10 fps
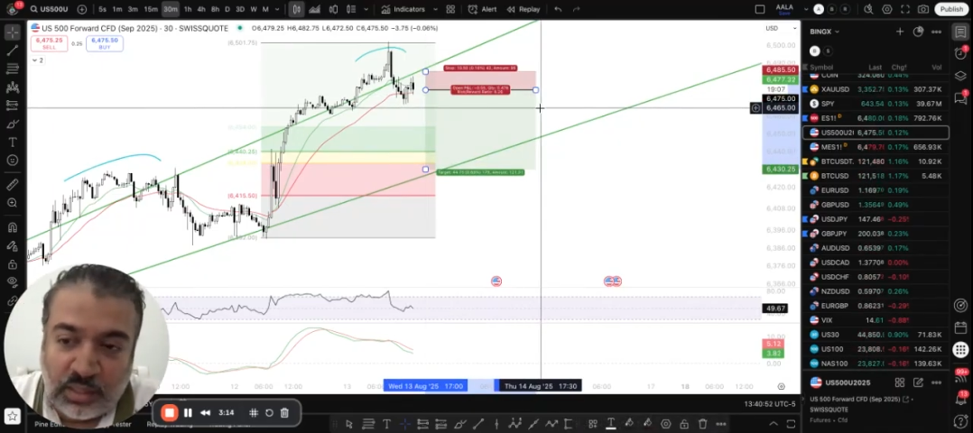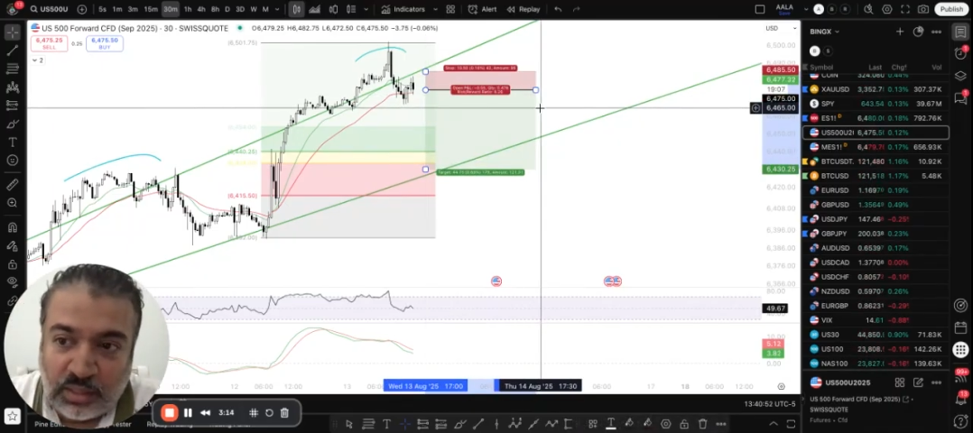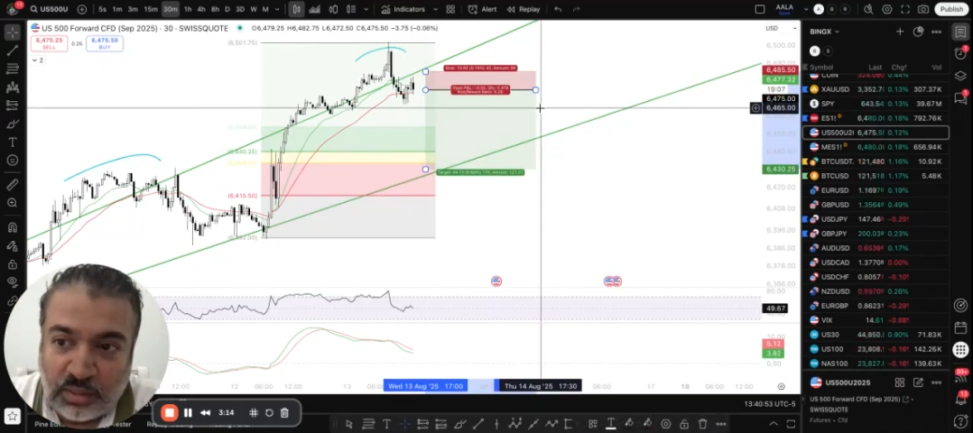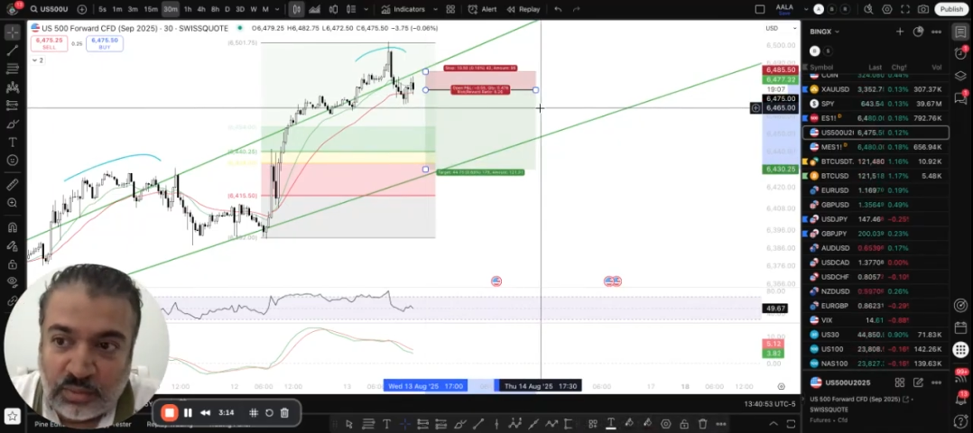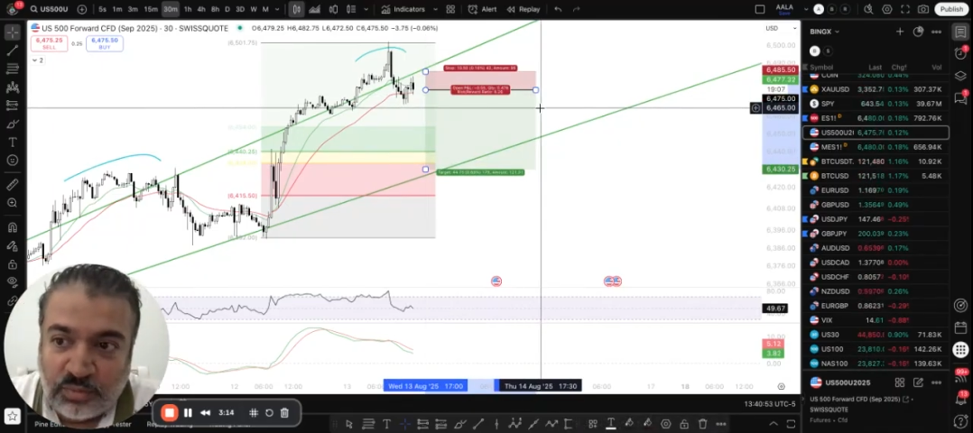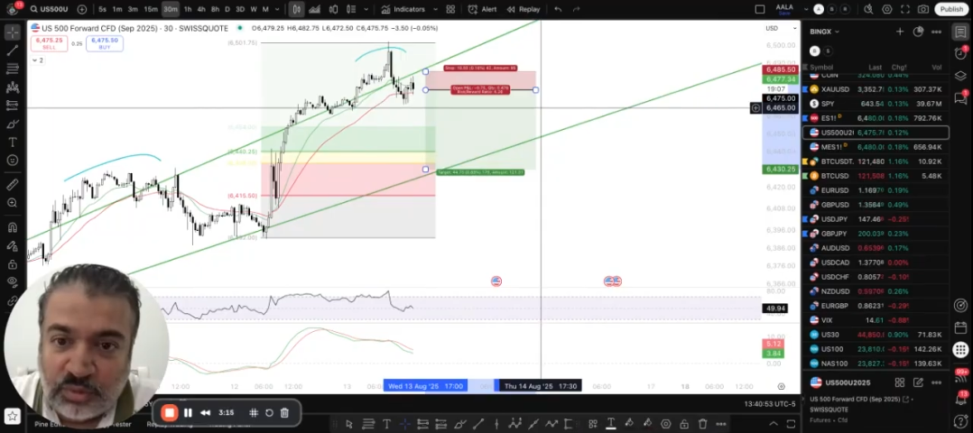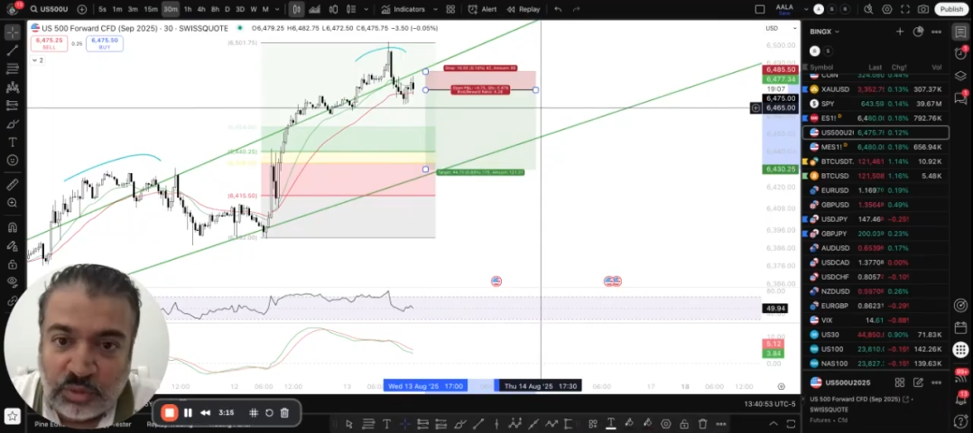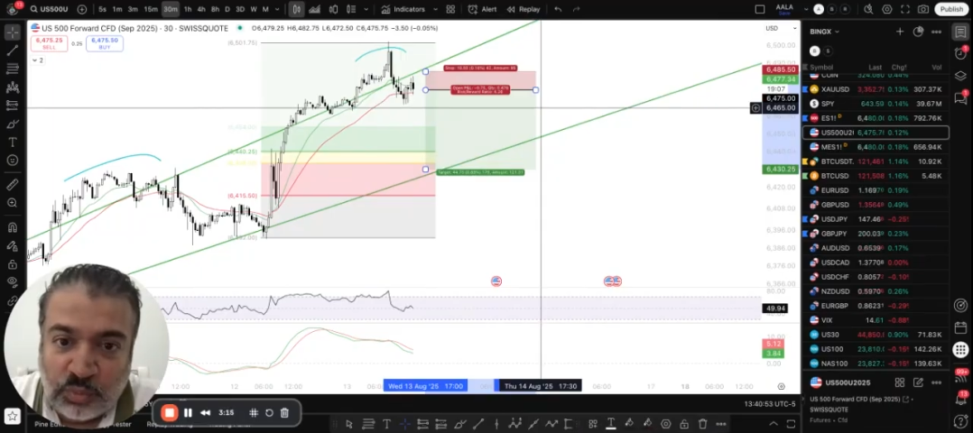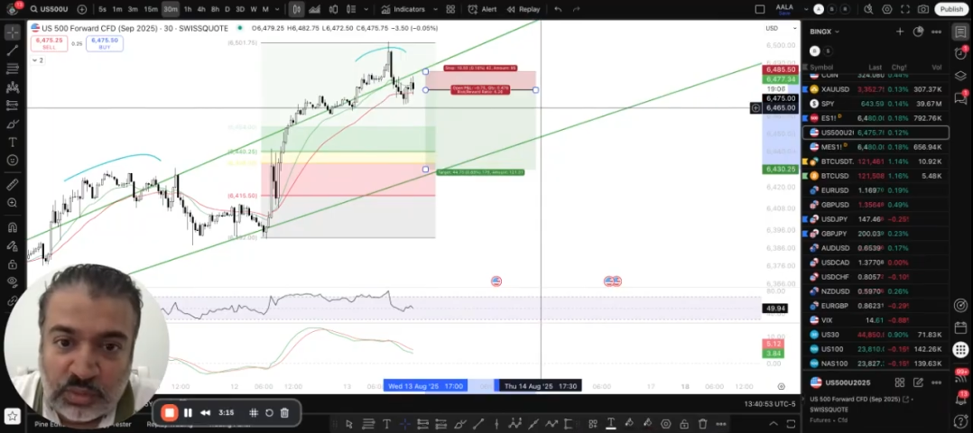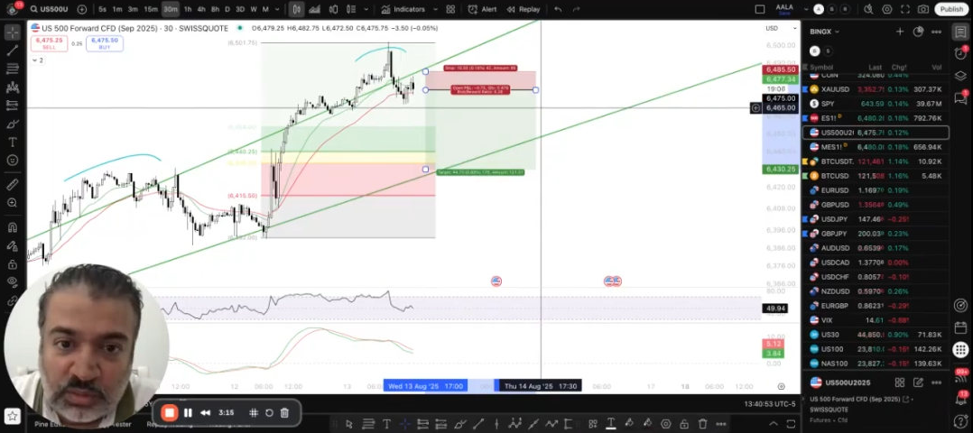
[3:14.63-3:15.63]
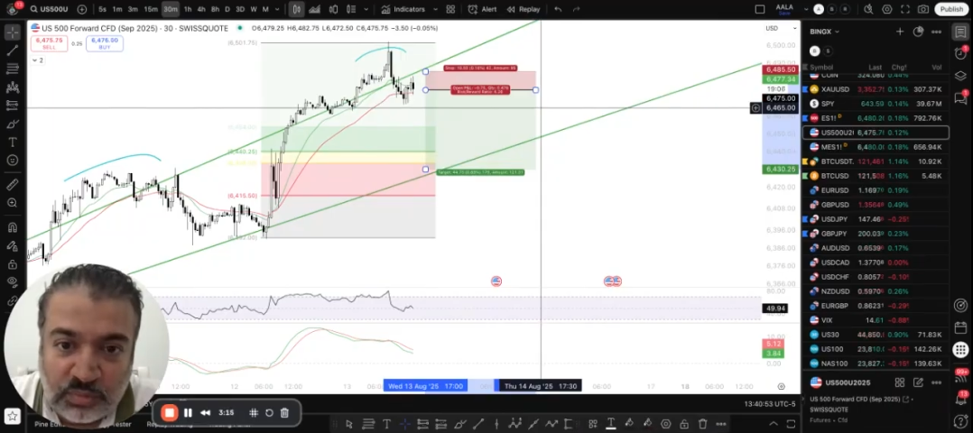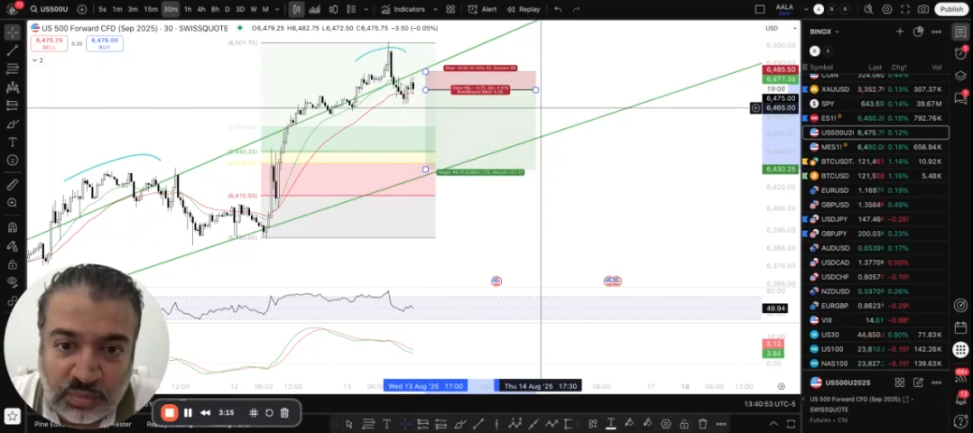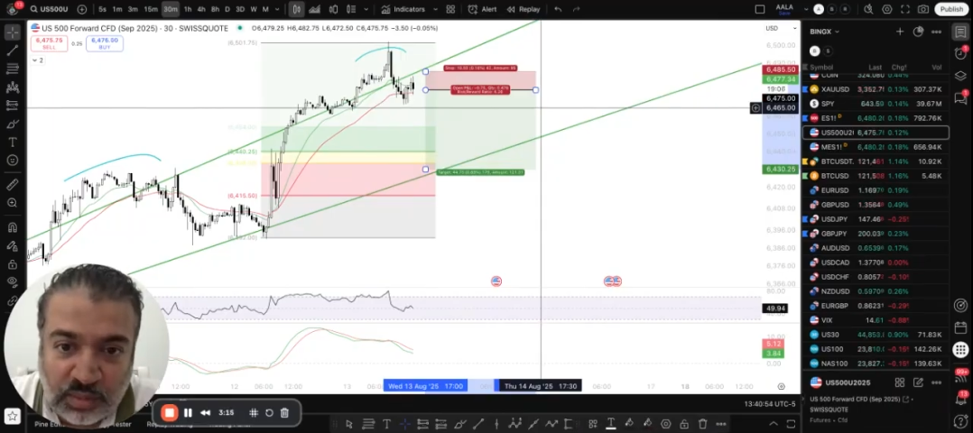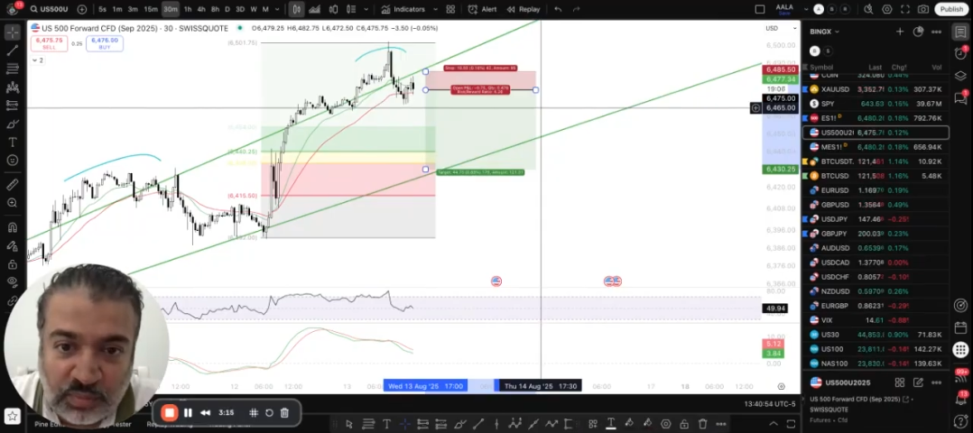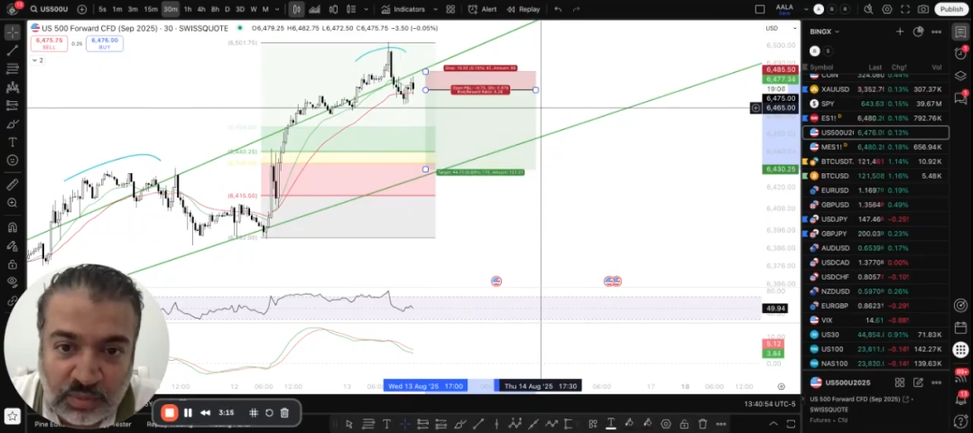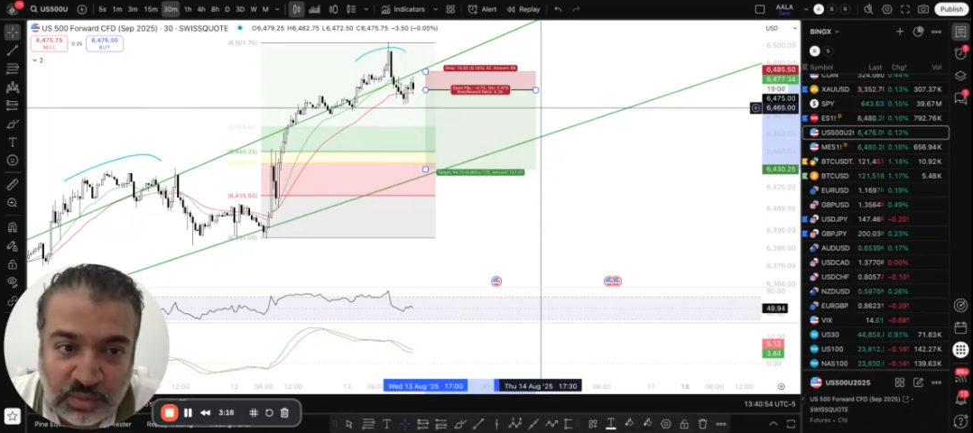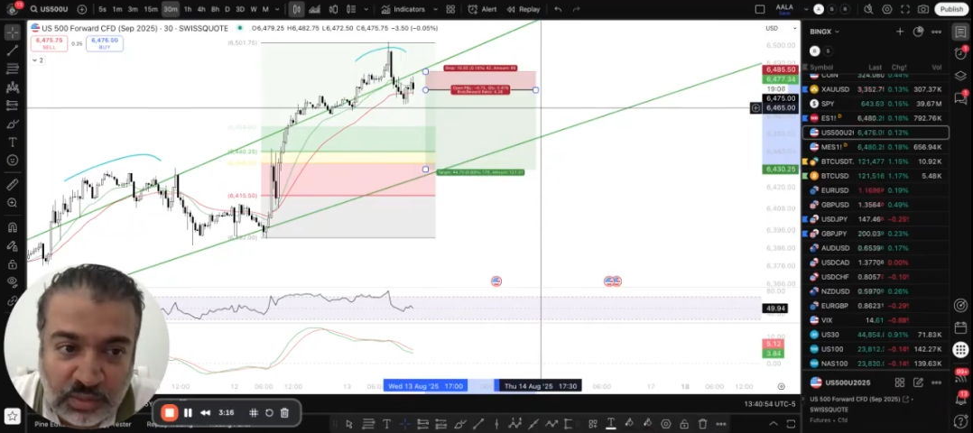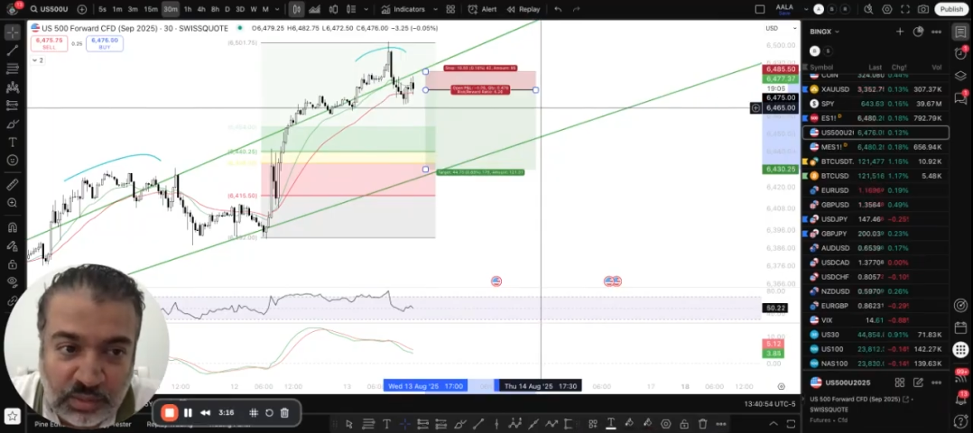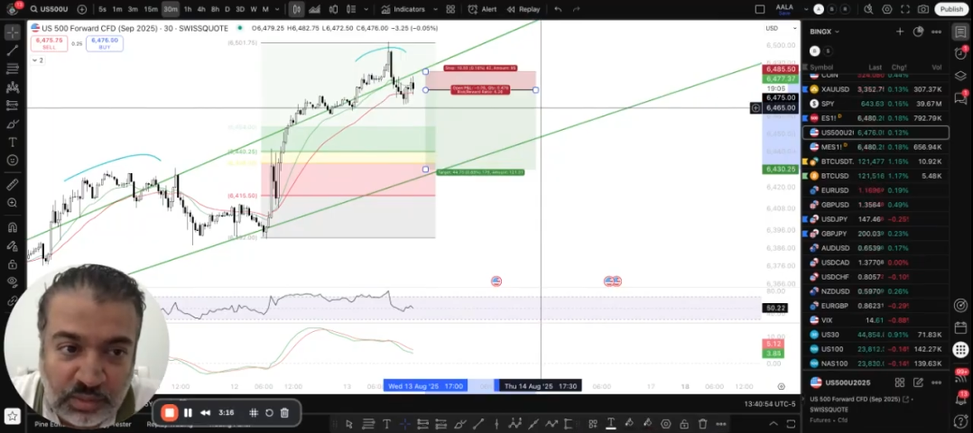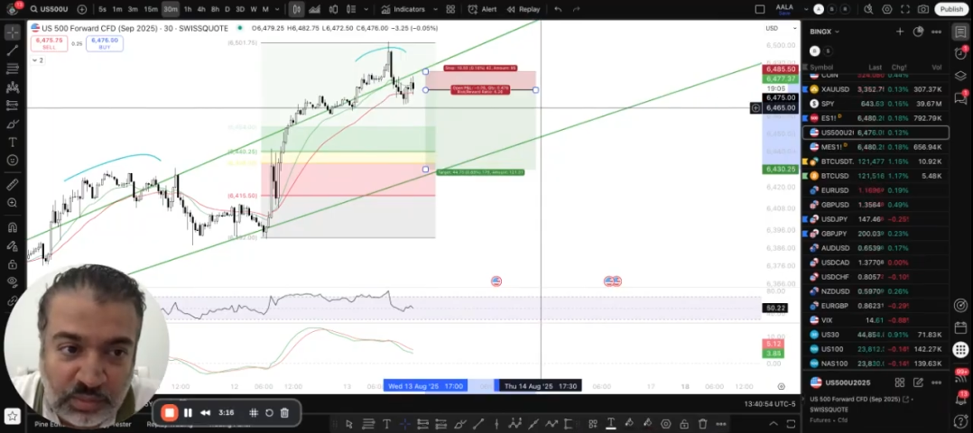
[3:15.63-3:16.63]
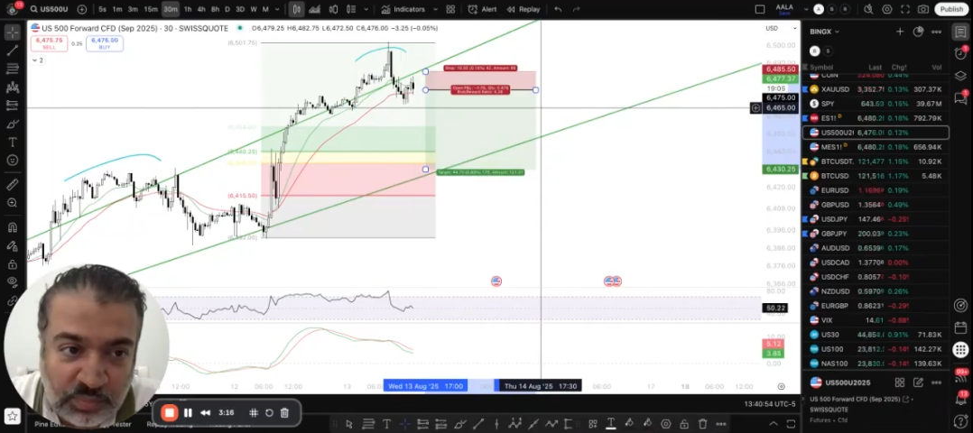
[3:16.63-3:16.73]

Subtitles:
now for US 500